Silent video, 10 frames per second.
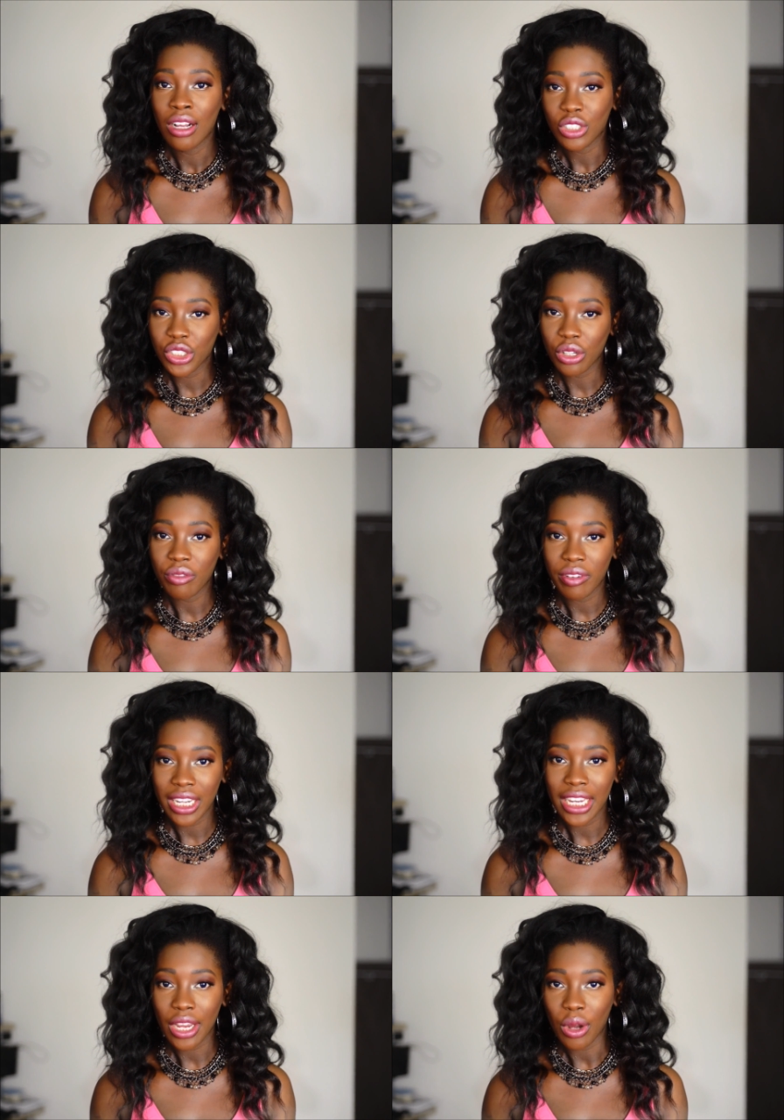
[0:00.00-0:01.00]
a short
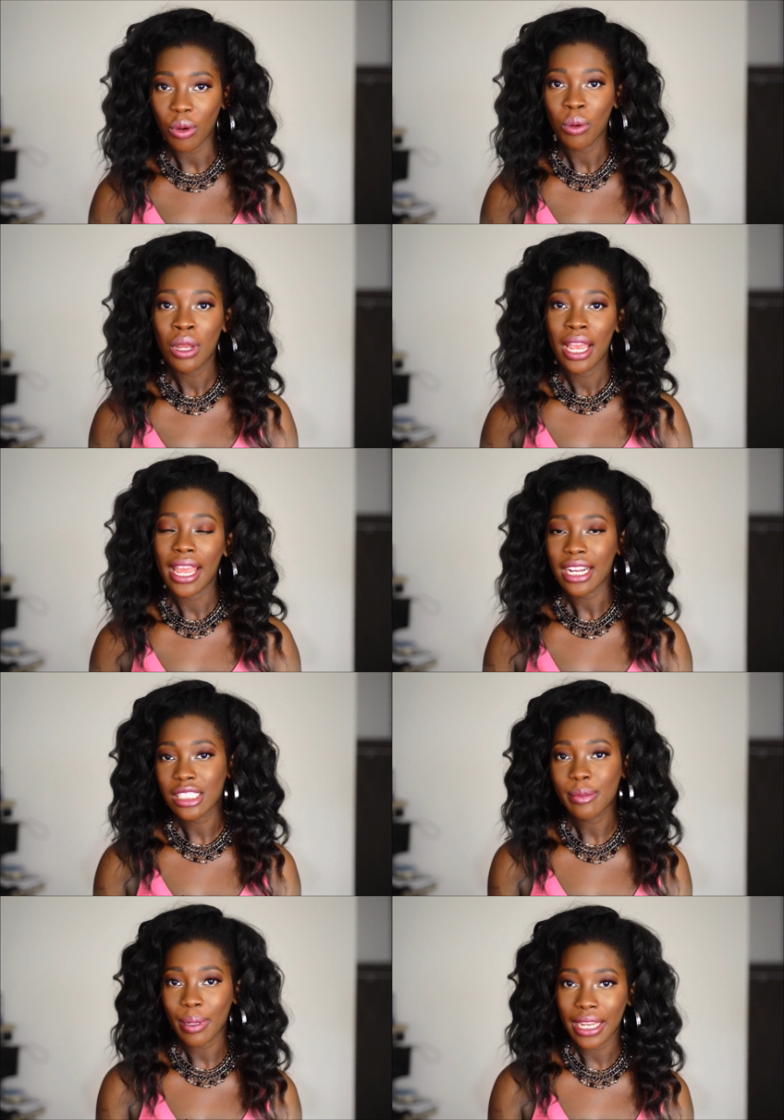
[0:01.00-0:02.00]
video
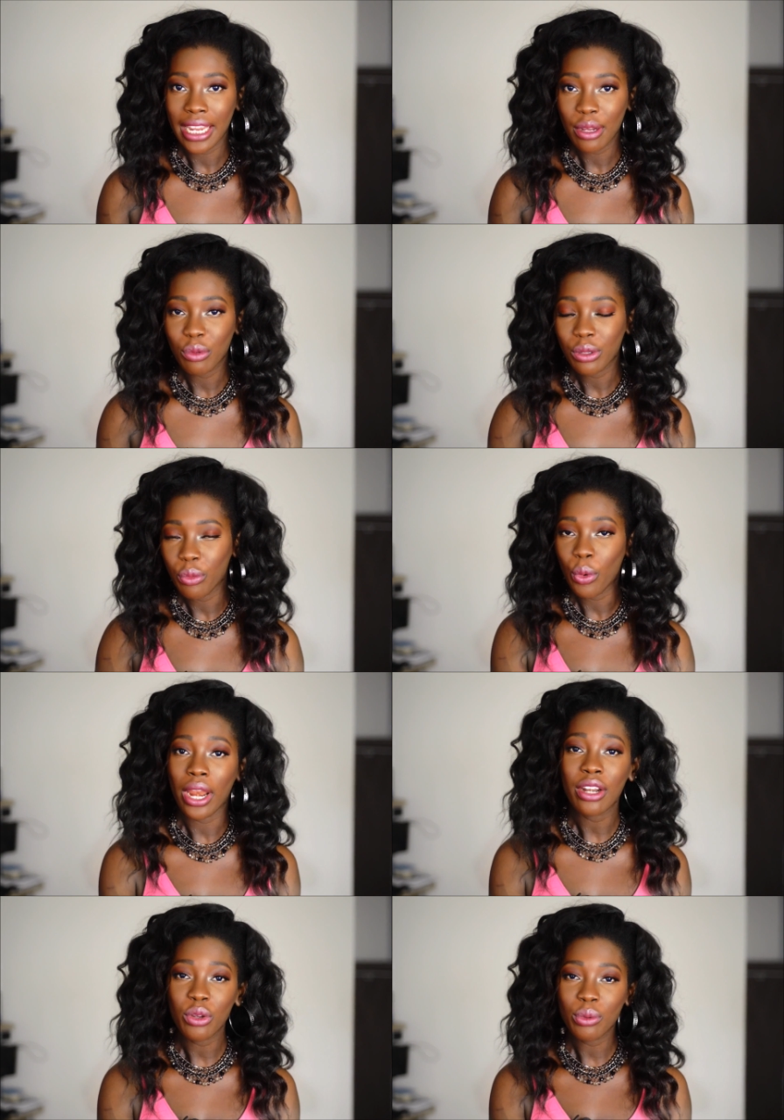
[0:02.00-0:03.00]

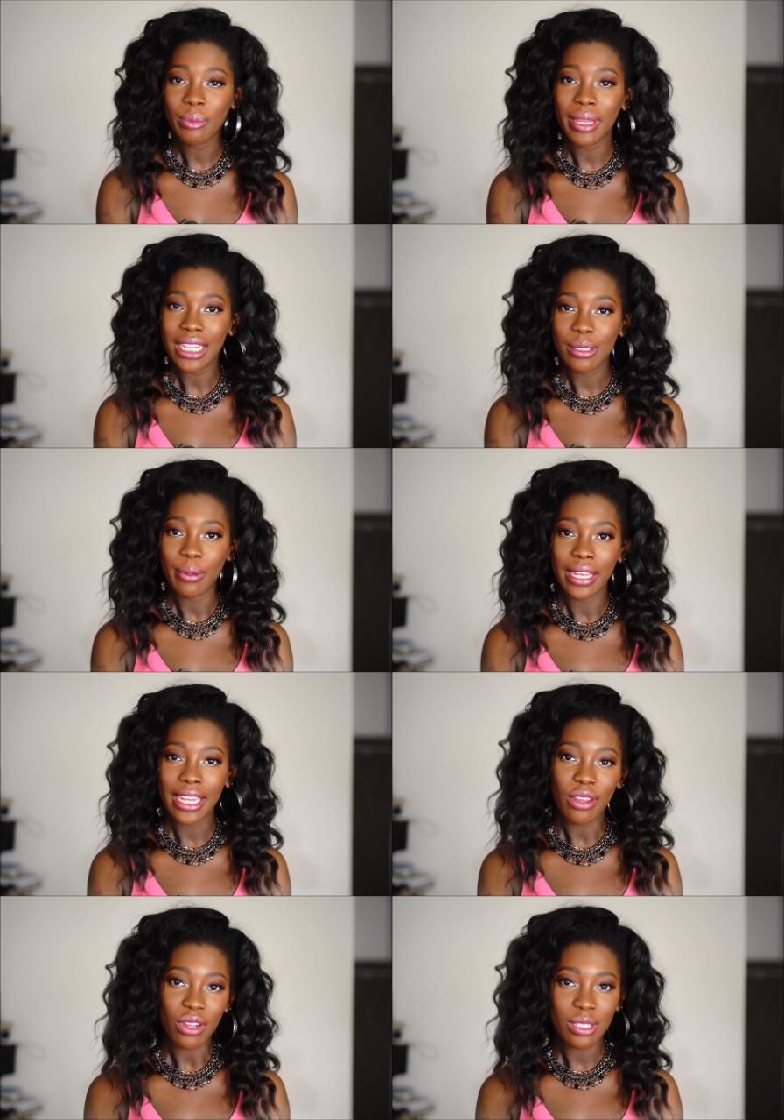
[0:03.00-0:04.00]
where you will be
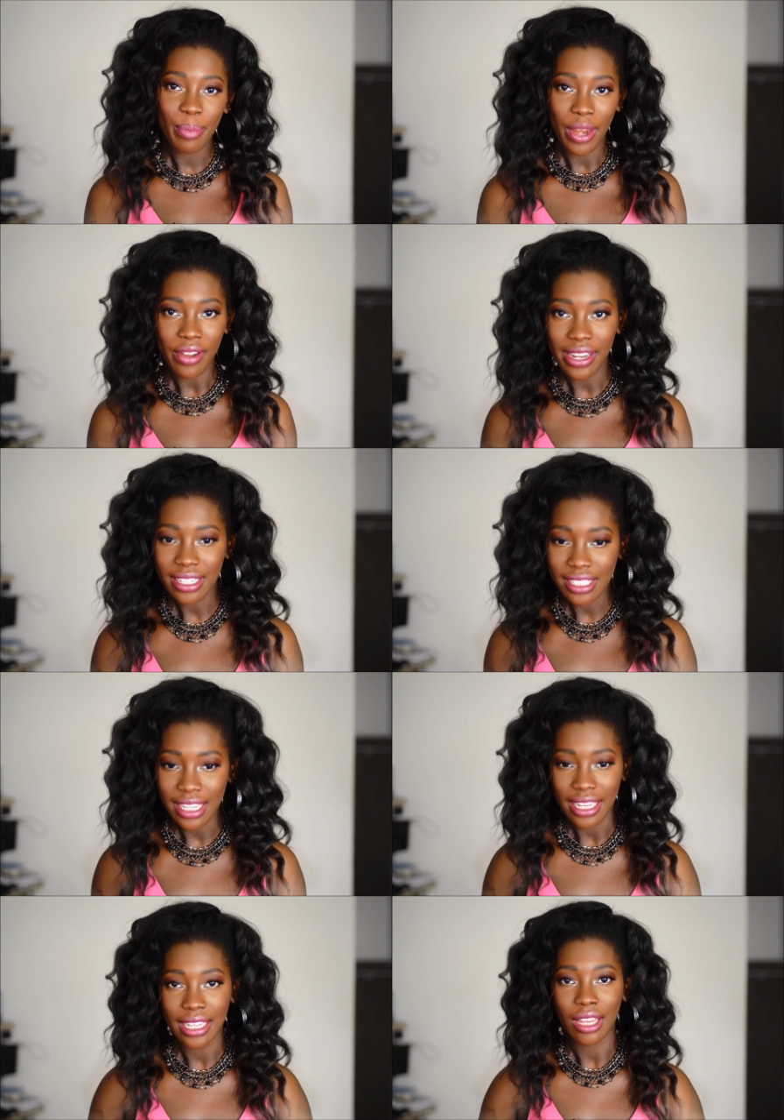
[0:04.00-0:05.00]
explaining your
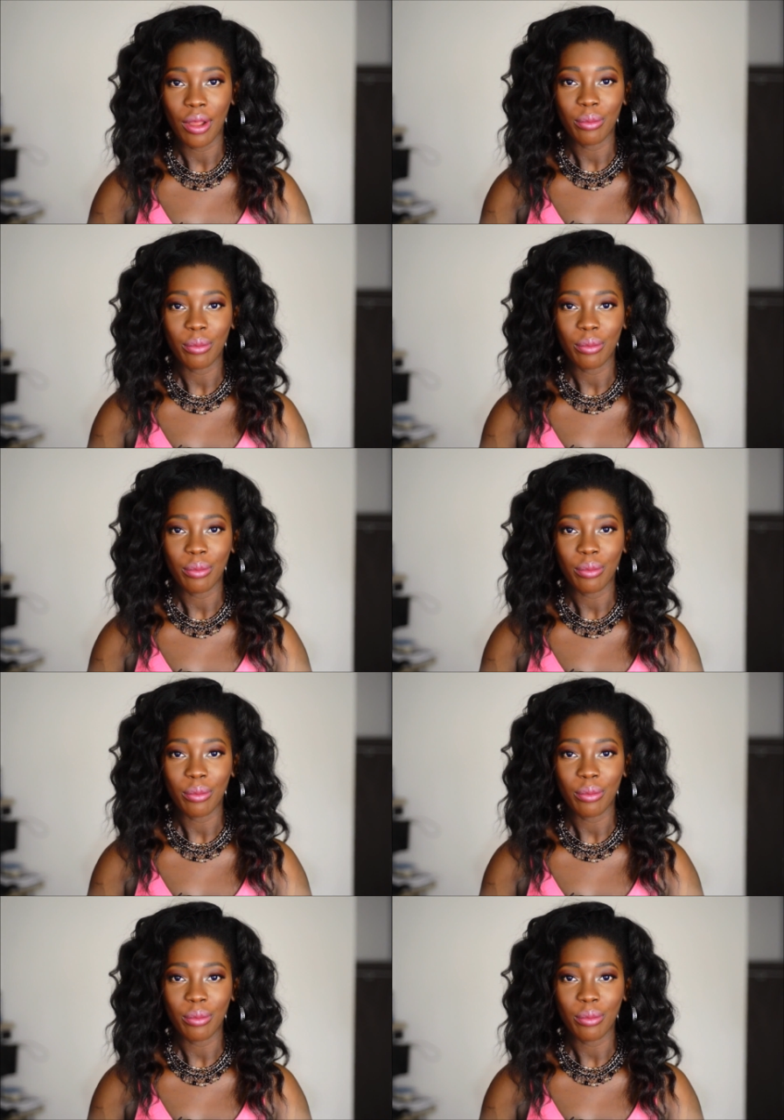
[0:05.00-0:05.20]
experience. And